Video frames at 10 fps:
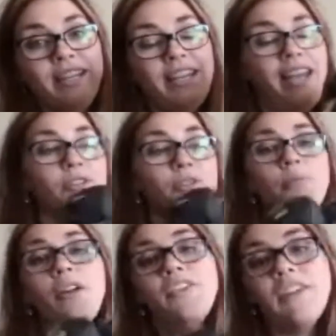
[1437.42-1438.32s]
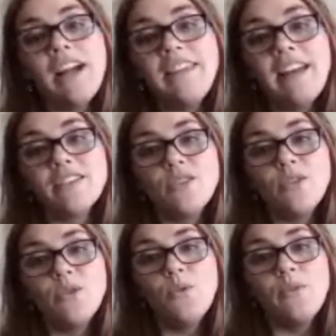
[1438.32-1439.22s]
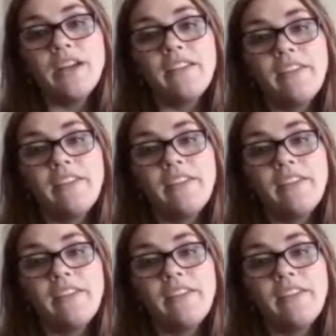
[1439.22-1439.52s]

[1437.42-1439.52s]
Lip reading: And you'll probably find that too with